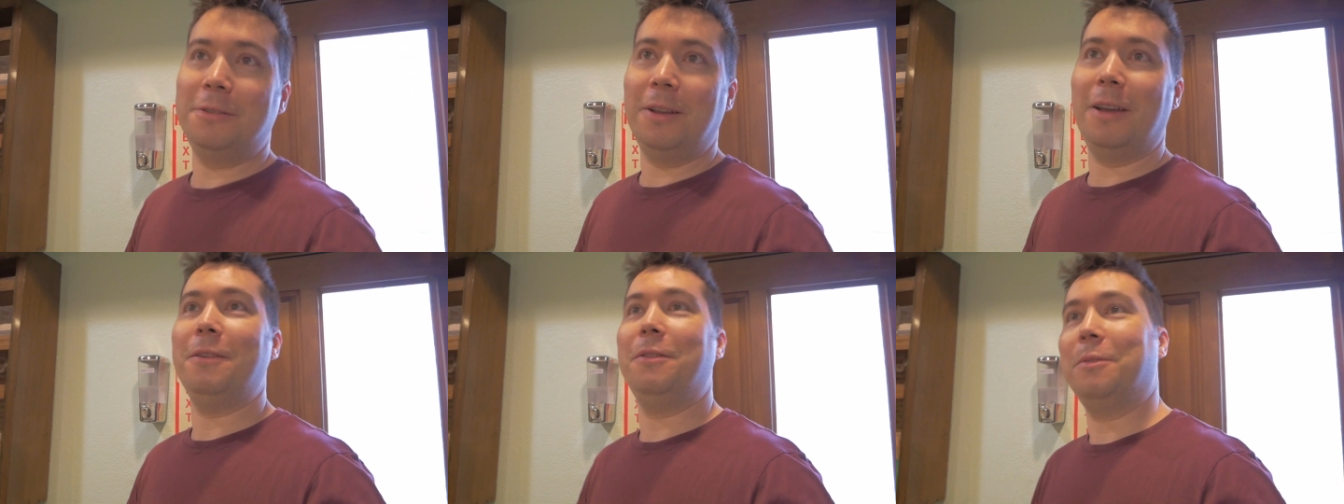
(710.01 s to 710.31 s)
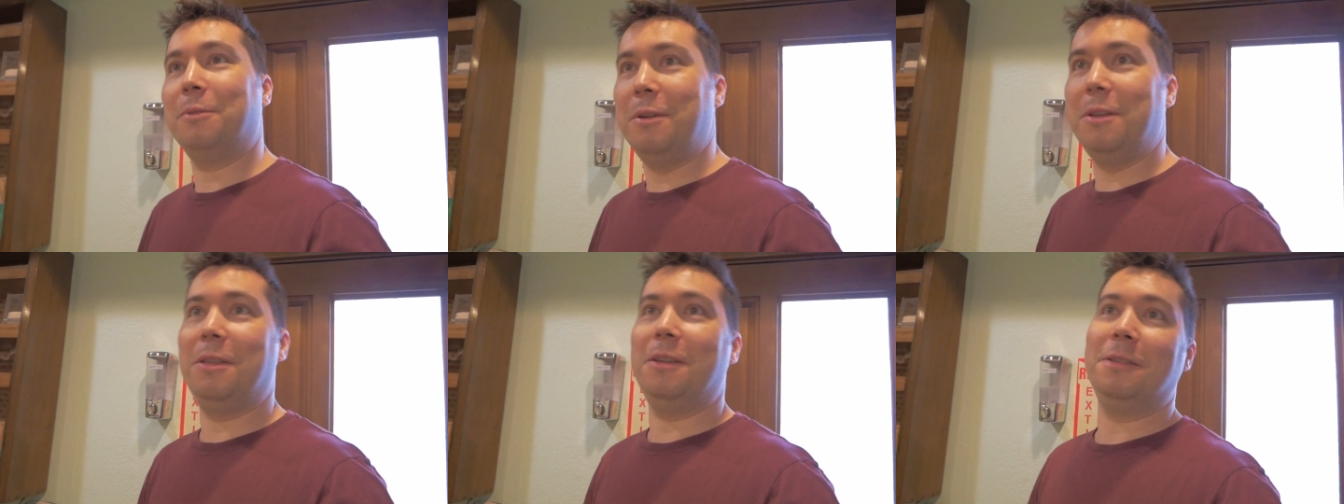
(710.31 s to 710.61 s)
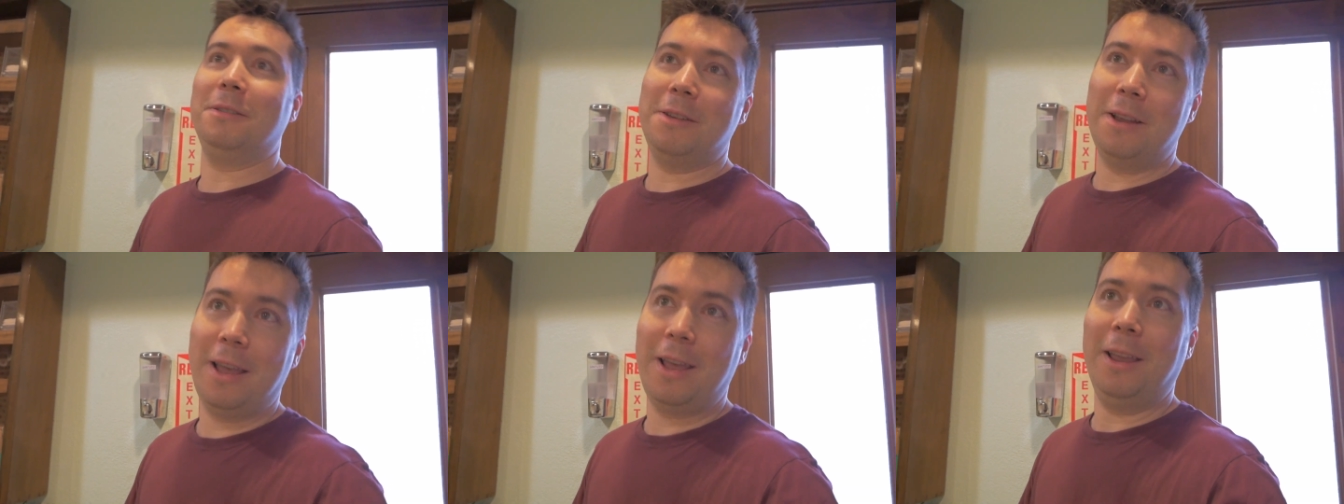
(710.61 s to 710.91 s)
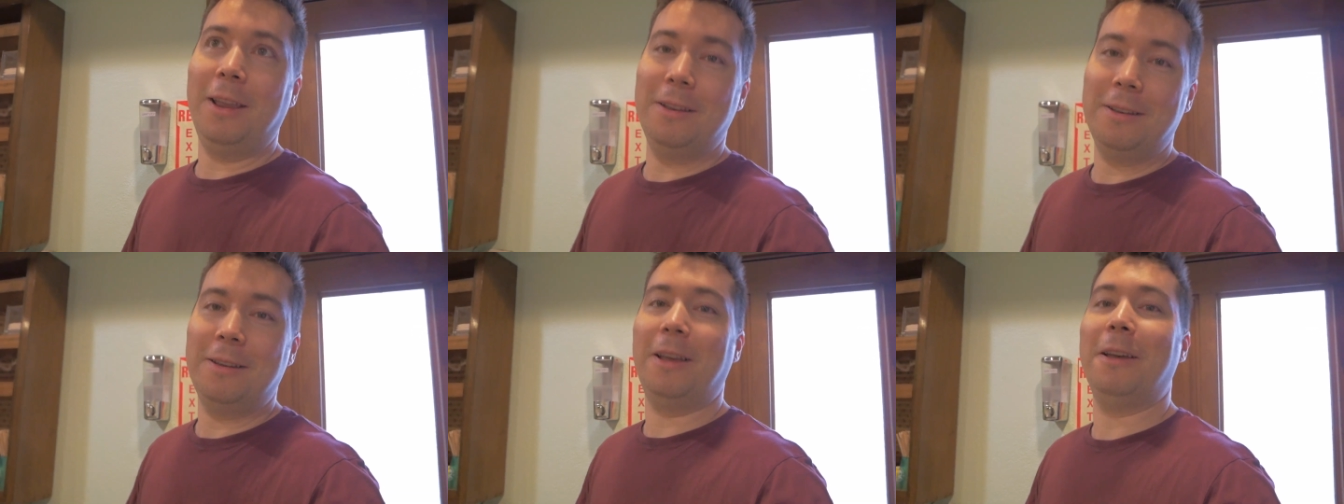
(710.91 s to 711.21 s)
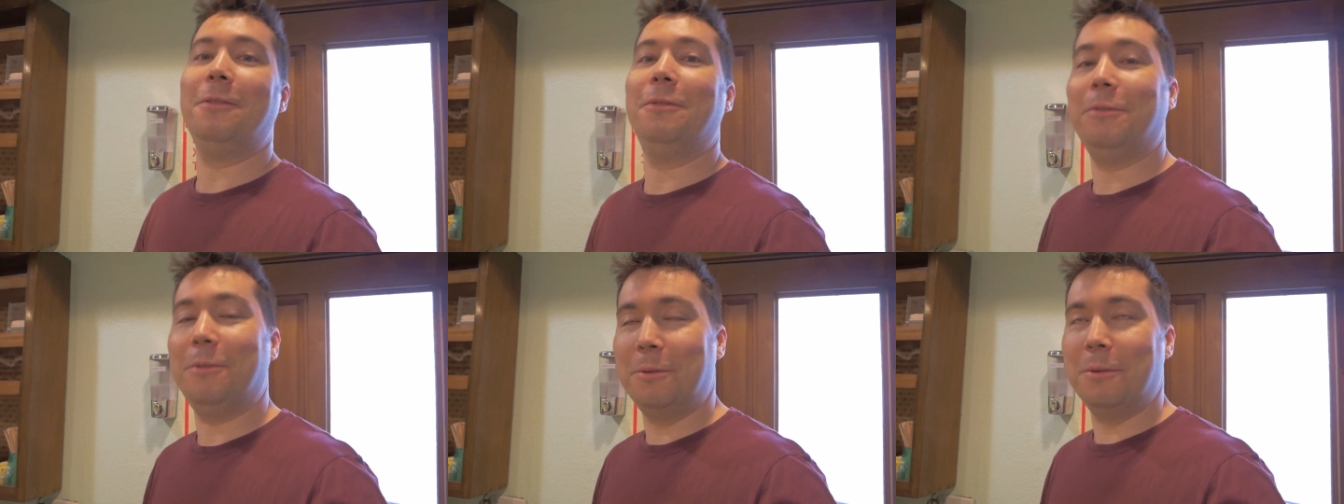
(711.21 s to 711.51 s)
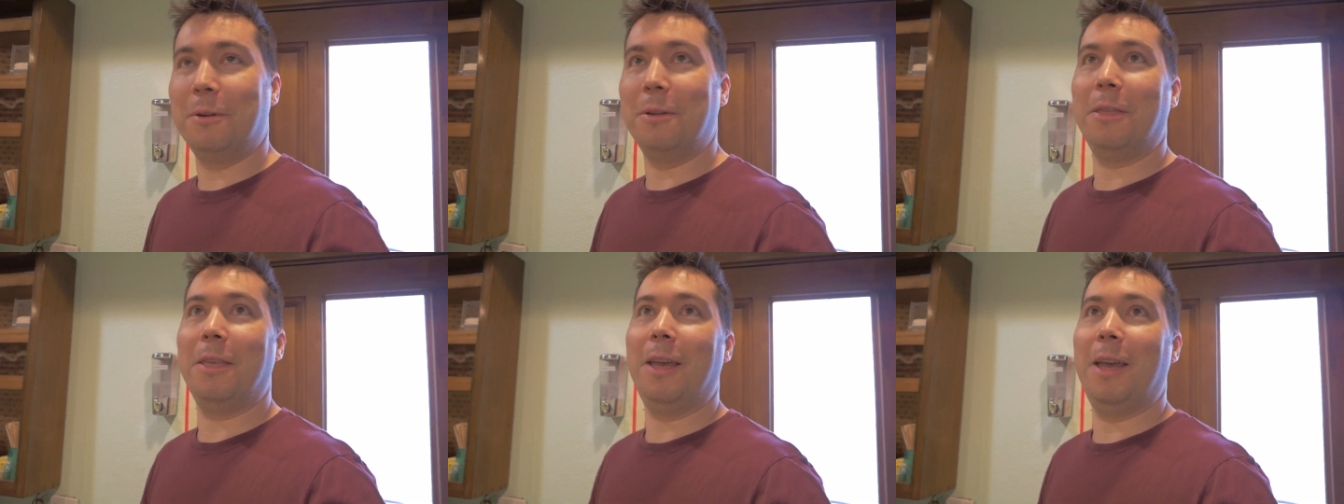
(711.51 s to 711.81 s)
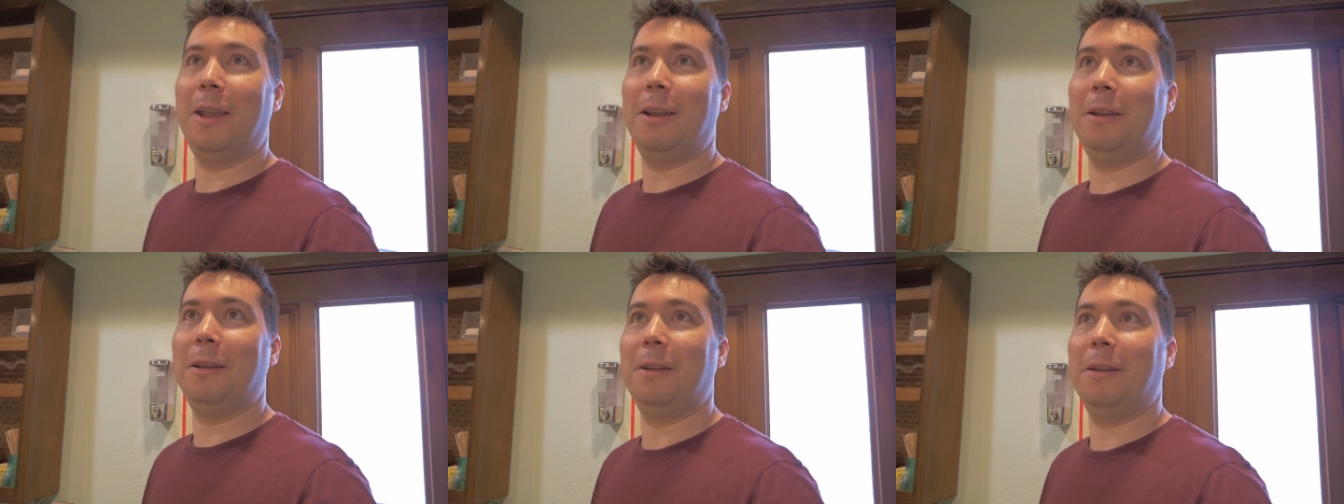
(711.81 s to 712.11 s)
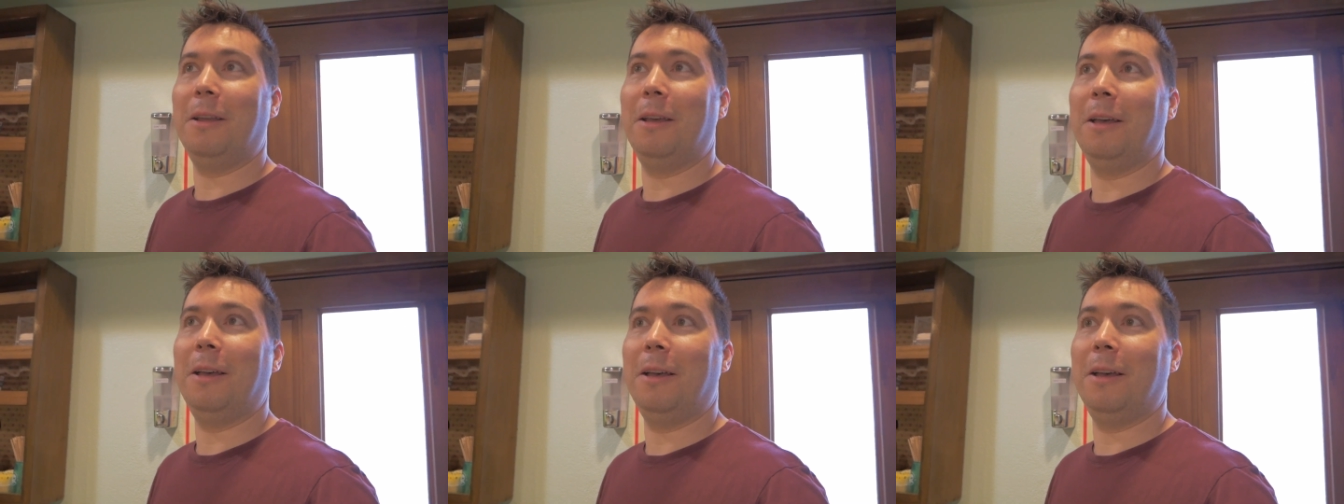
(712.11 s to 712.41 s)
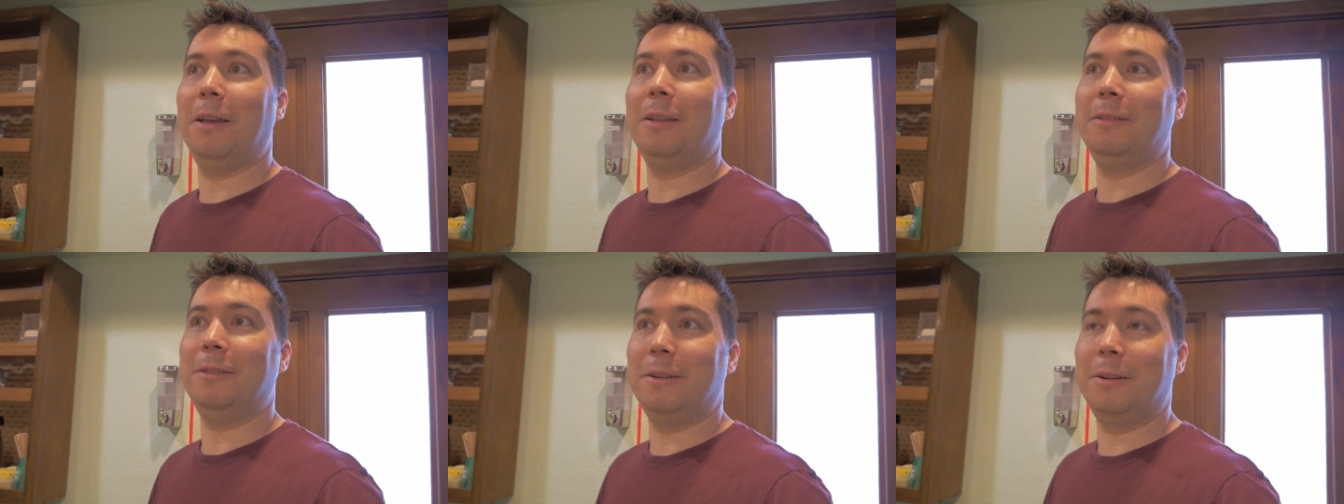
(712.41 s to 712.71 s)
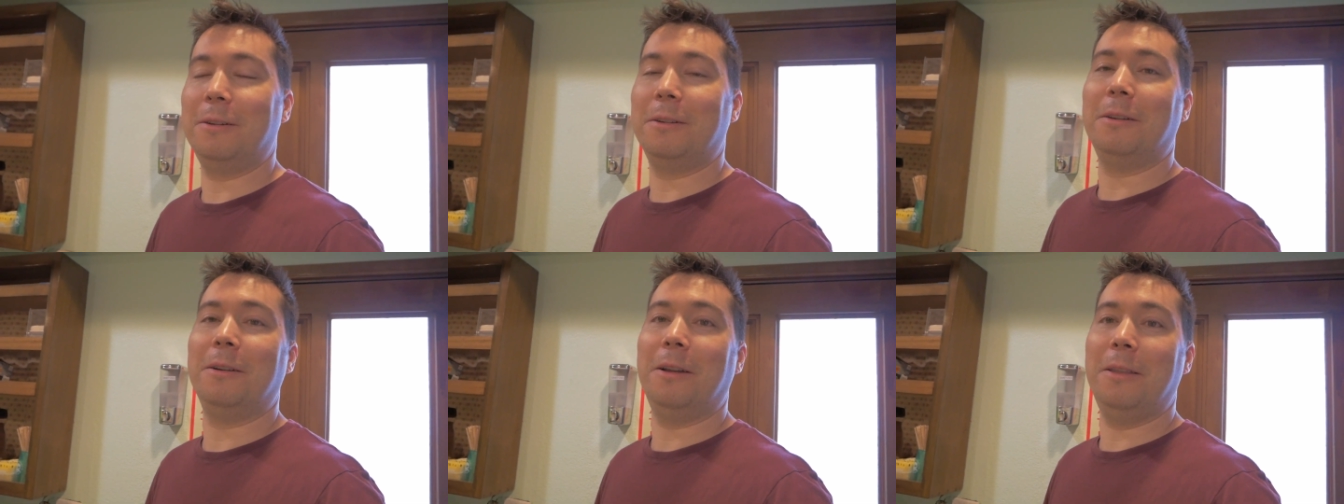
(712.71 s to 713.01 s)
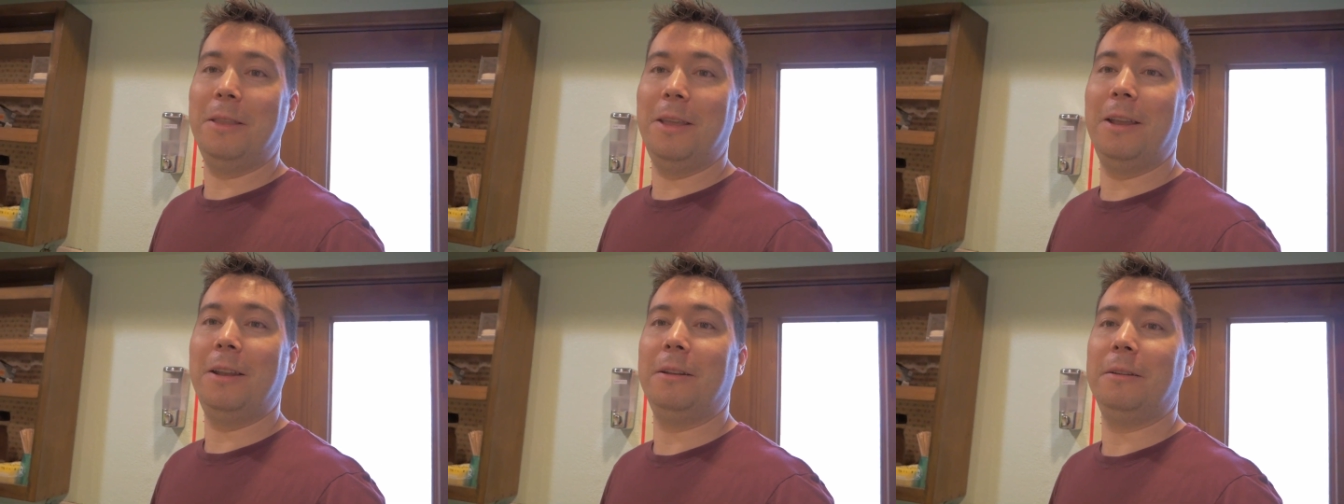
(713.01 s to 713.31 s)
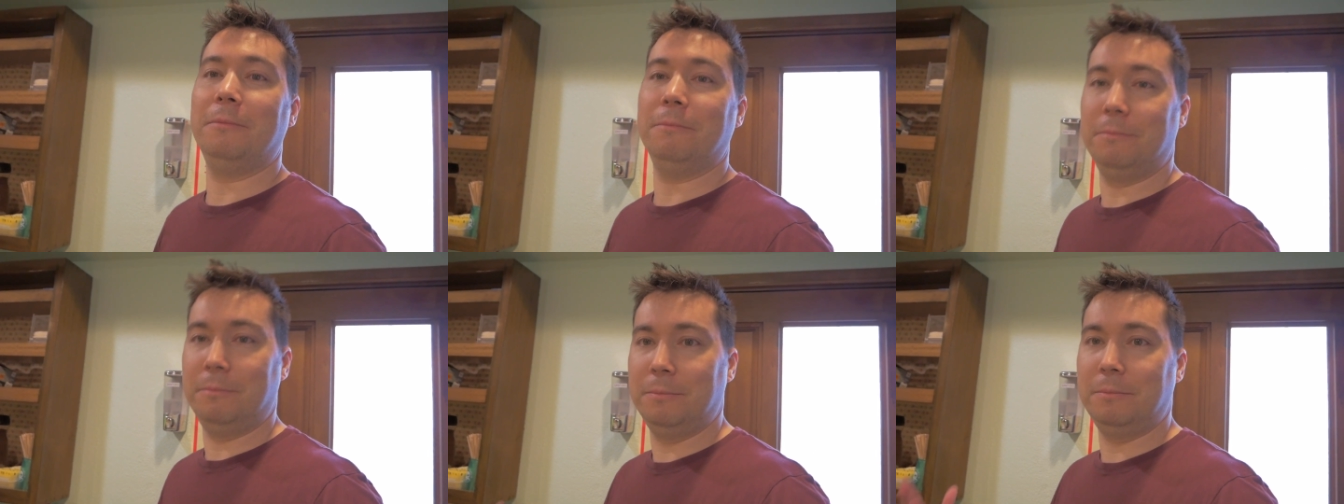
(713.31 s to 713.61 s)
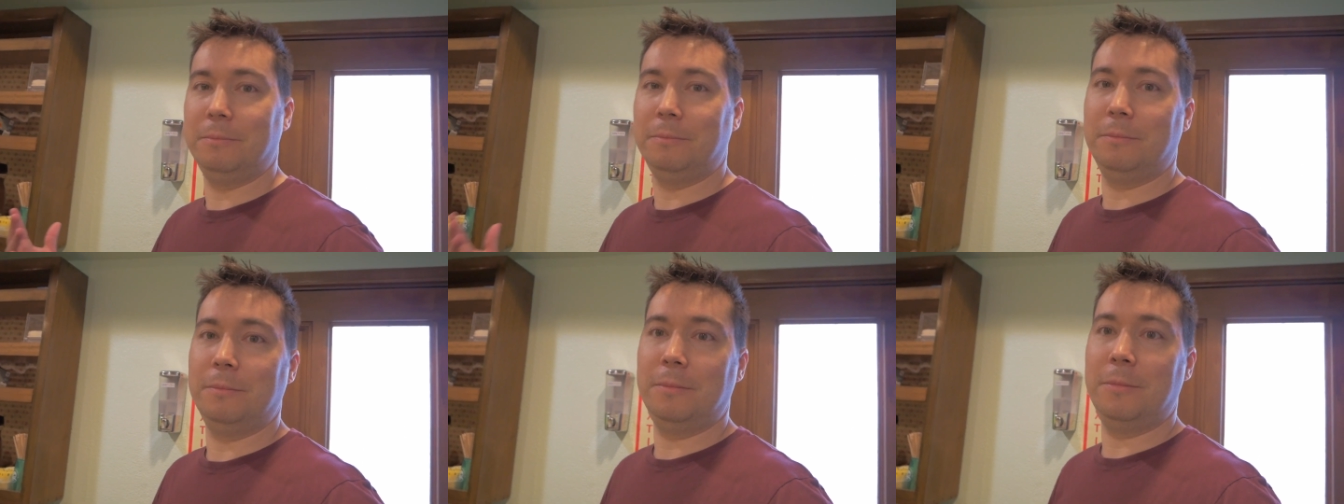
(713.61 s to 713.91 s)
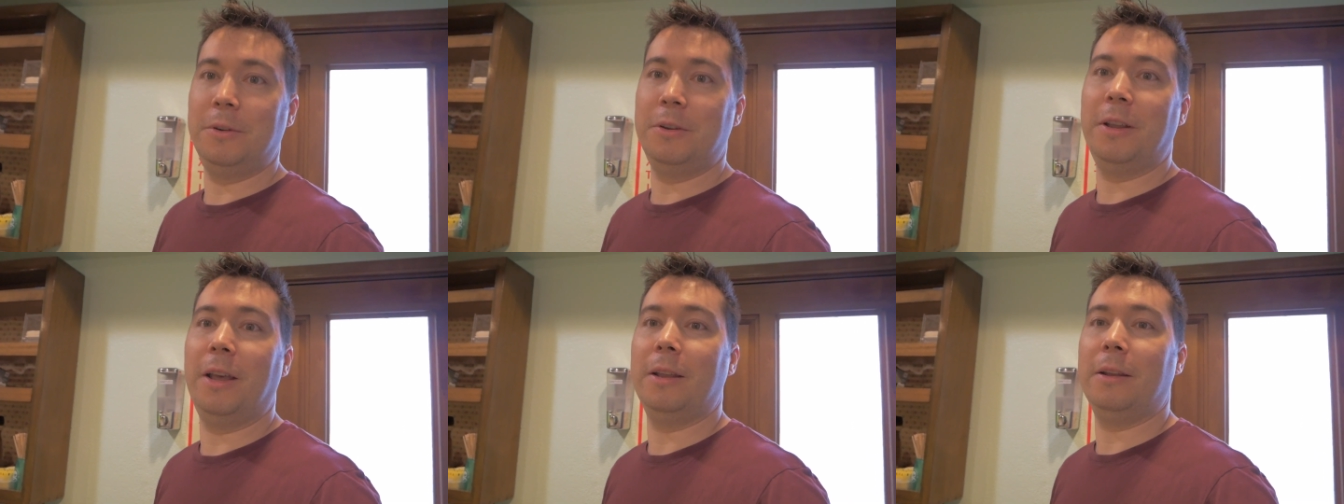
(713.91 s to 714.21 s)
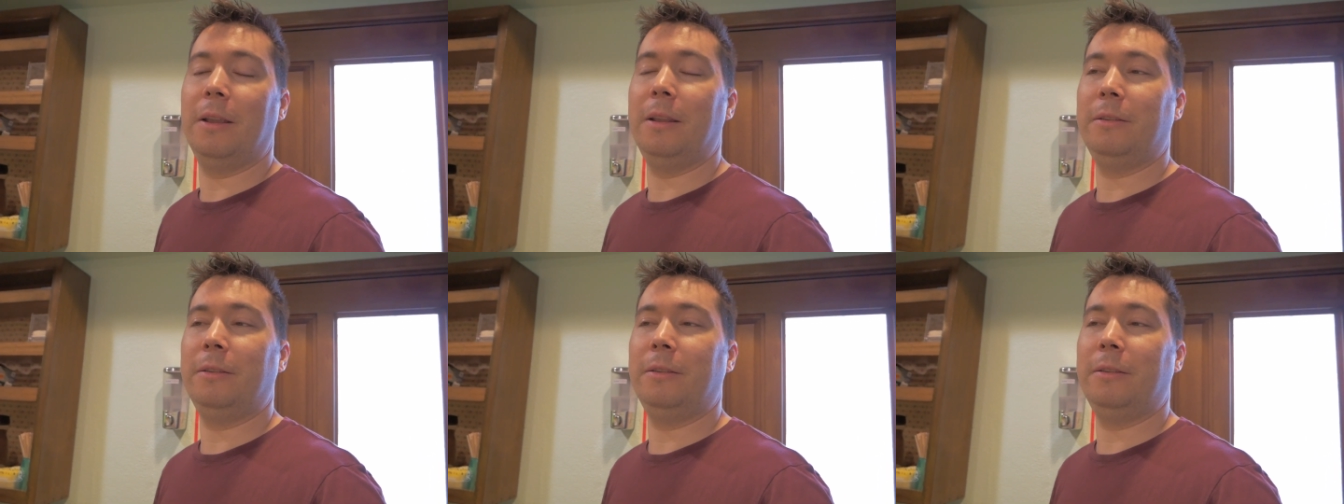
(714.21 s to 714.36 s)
Dive three, then snack. Dive four, then uh, dinner, and then you're done.